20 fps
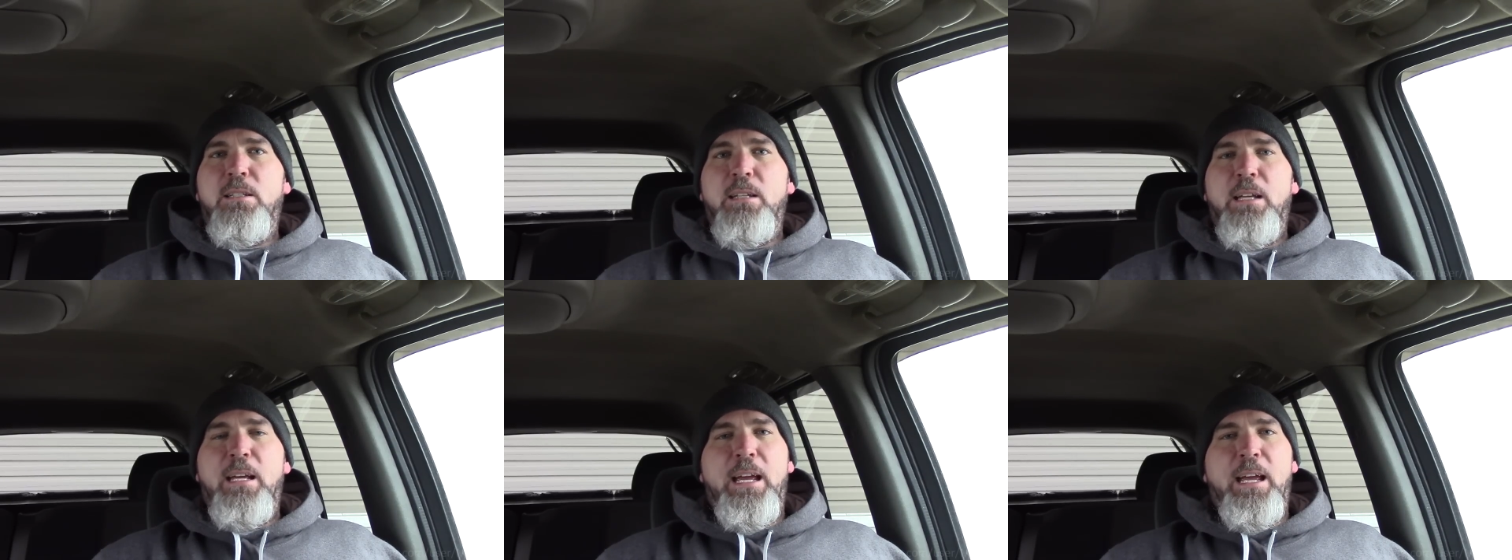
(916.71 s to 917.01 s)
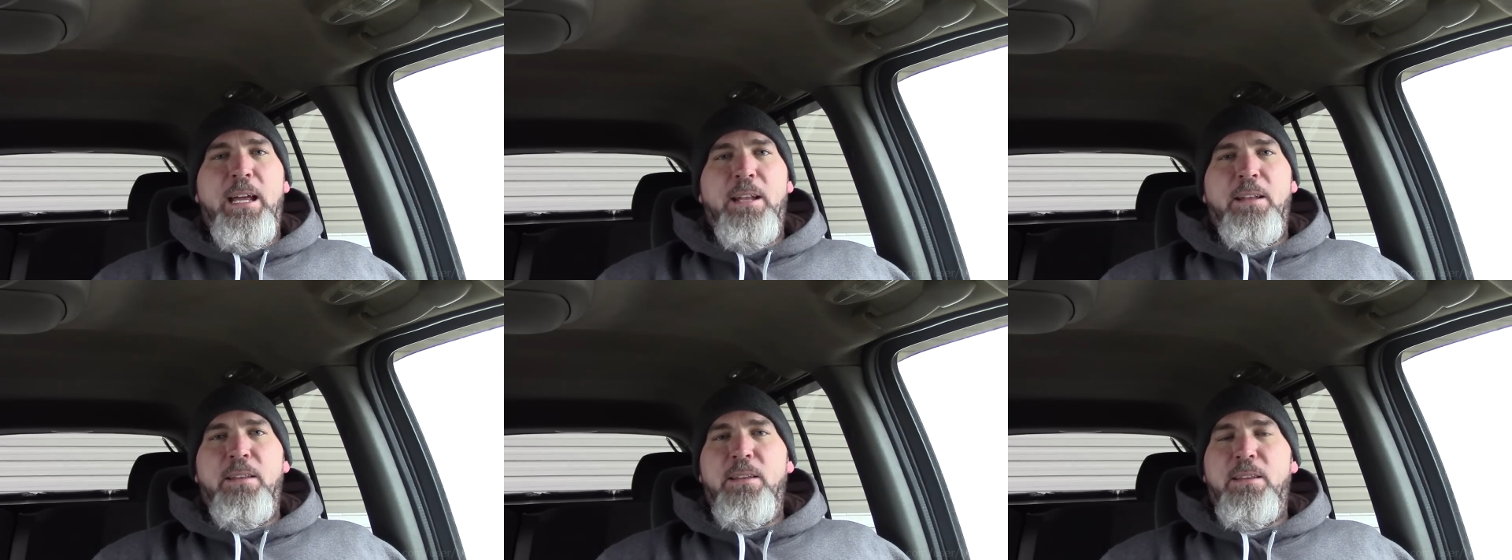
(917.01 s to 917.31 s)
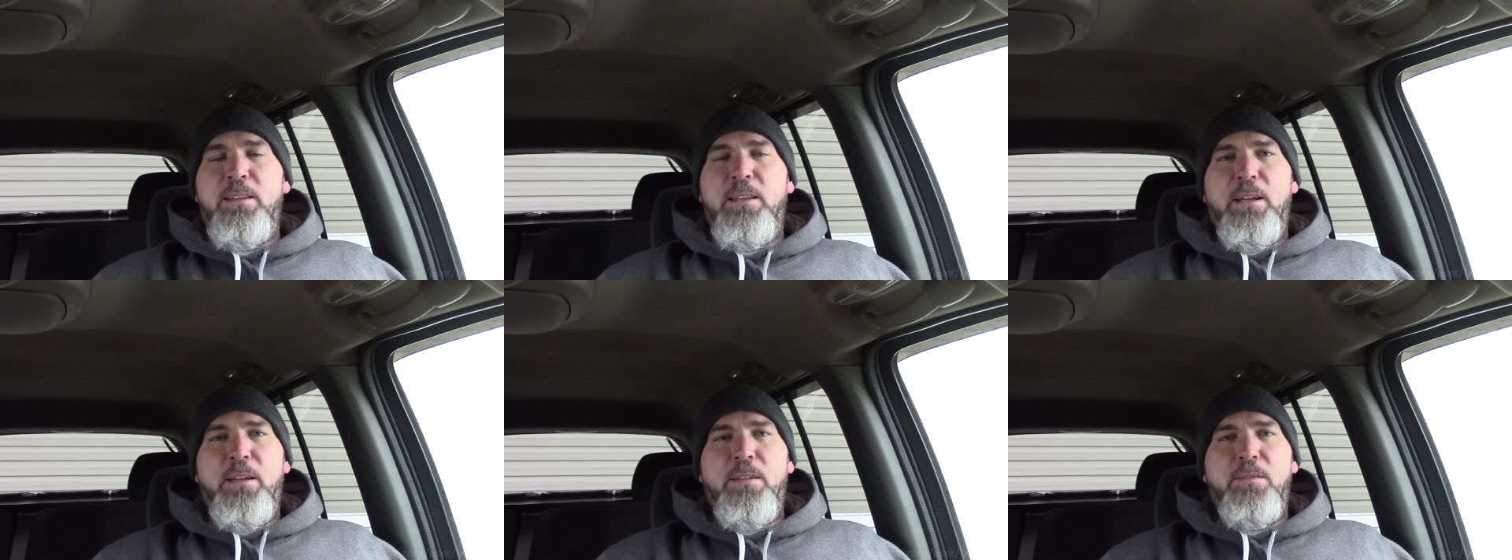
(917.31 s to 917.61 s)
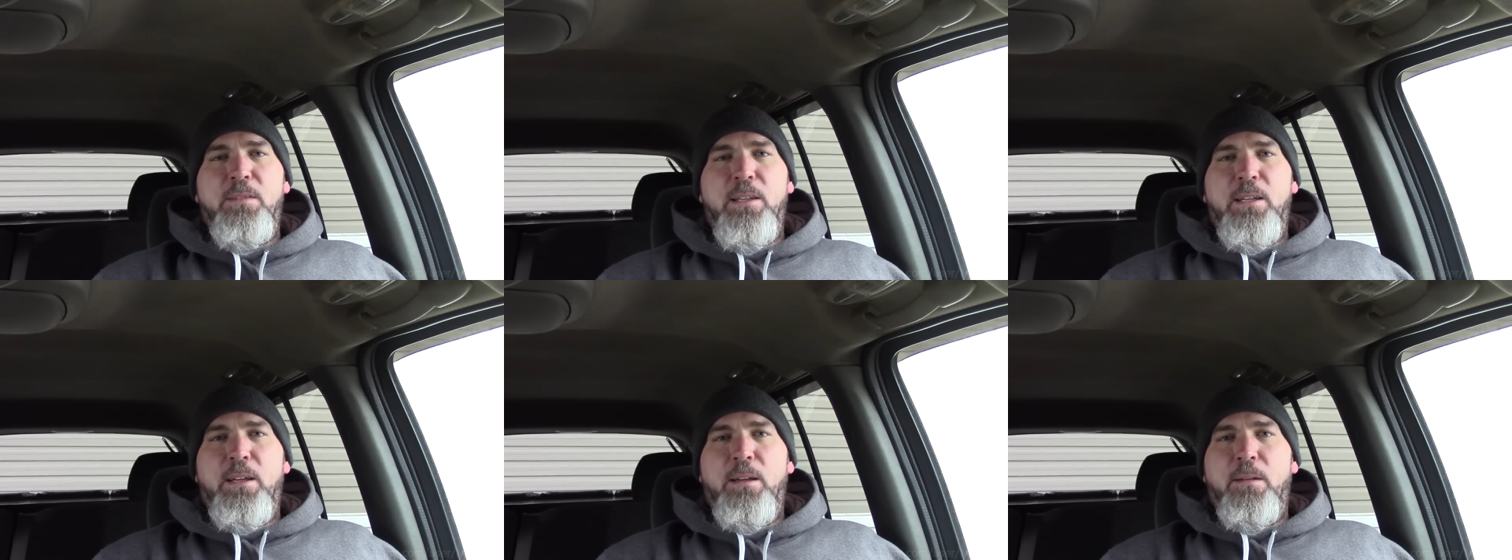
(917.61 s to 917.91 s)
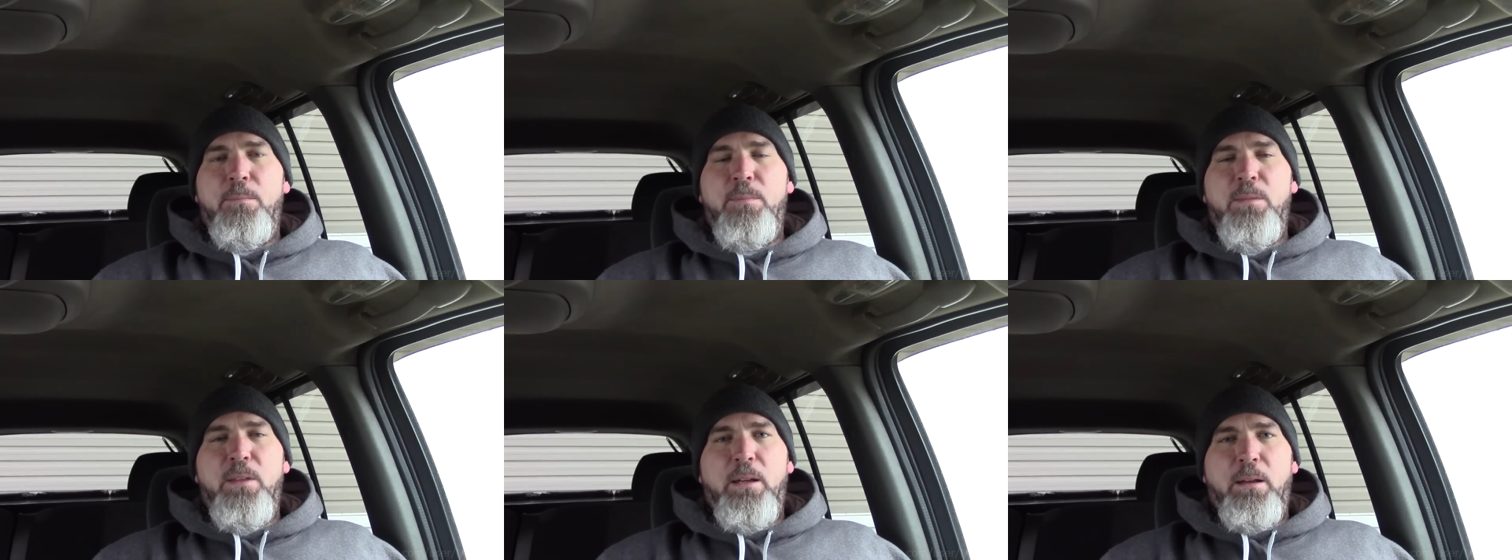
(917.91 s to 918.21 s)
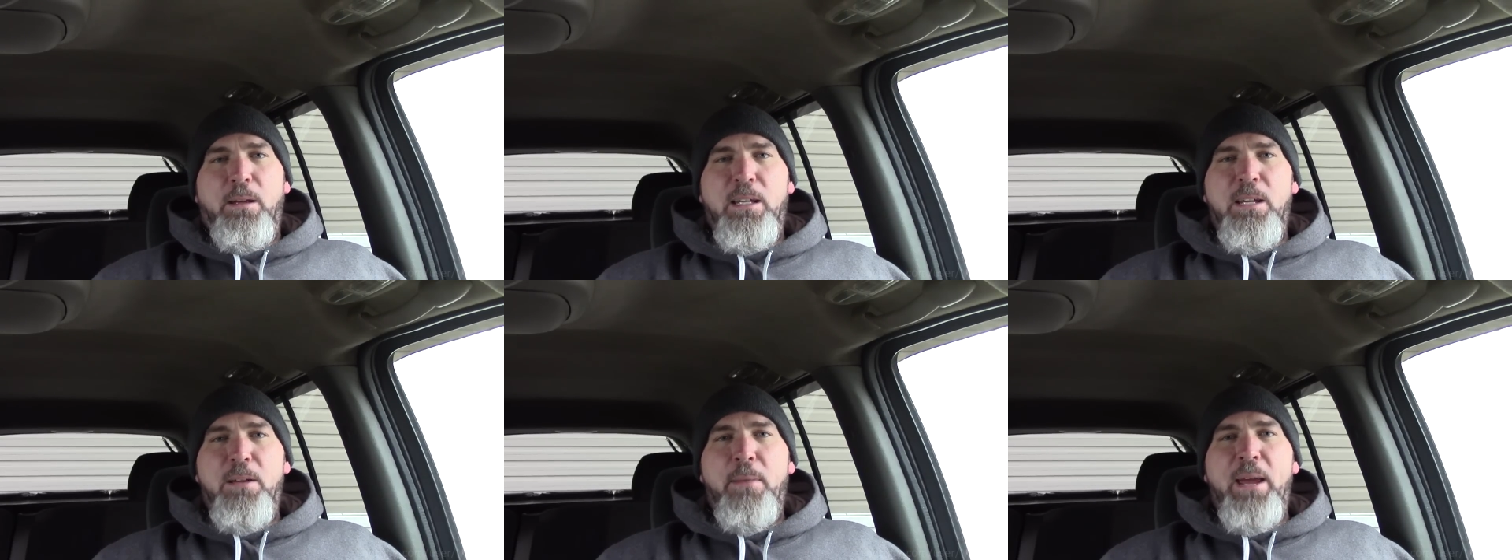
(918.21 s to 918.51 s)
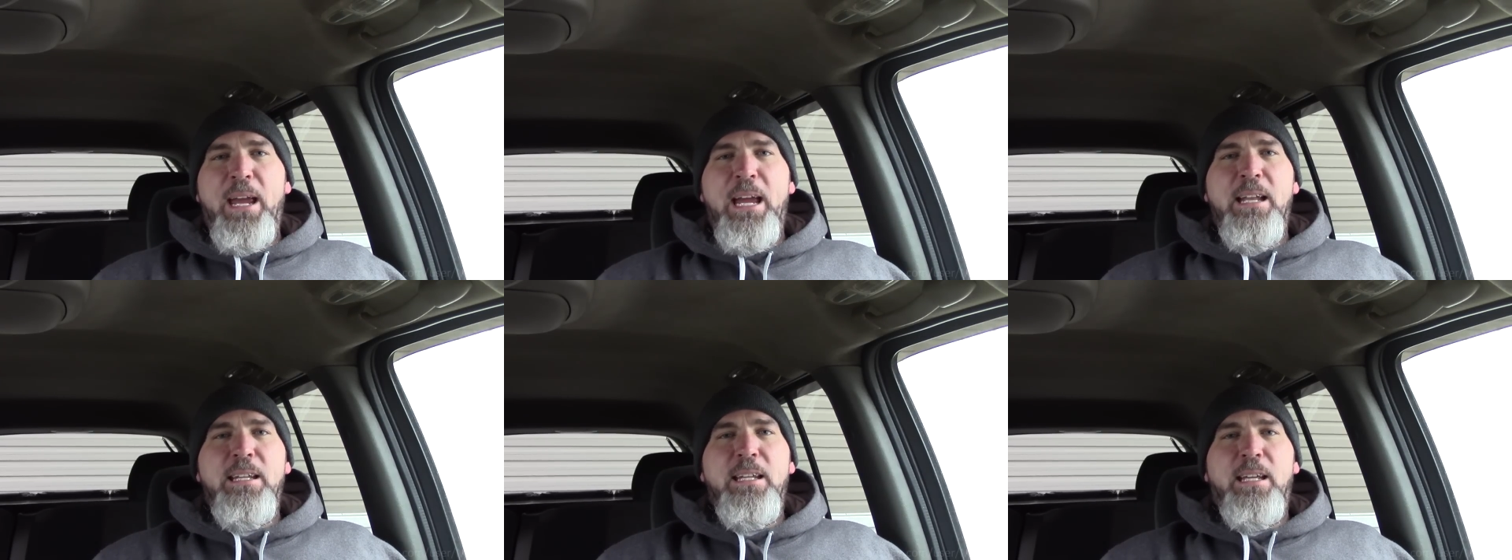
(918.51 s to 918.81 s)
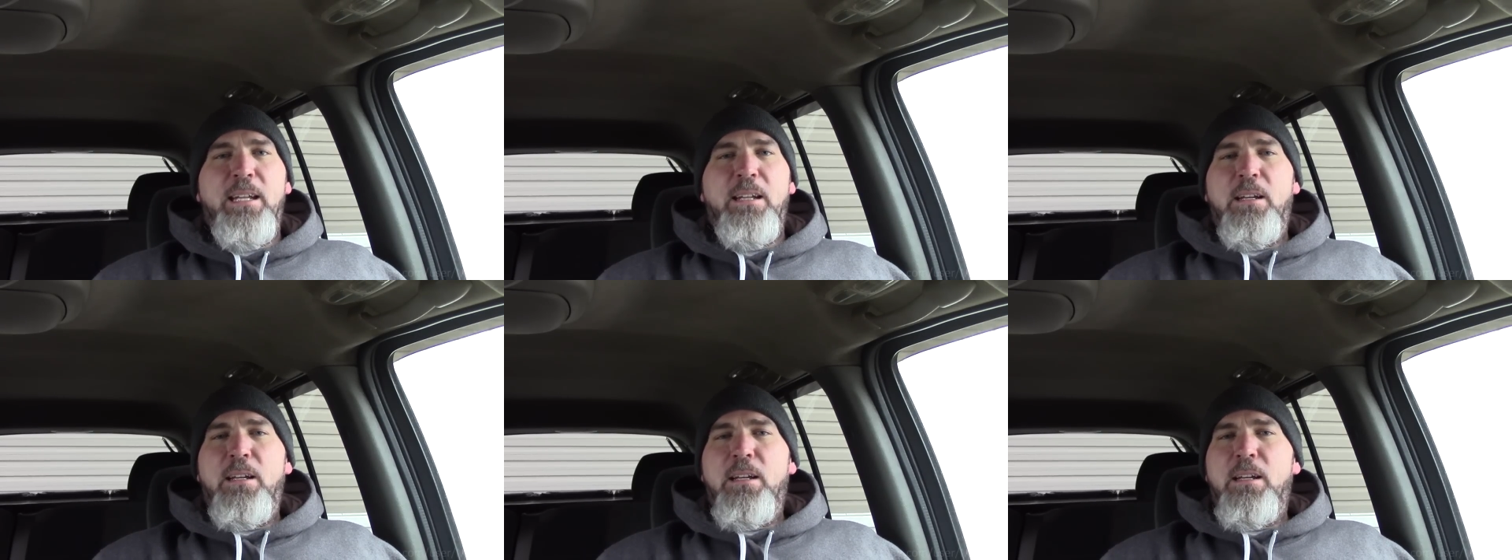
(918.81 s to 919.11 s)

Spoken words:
And the commanded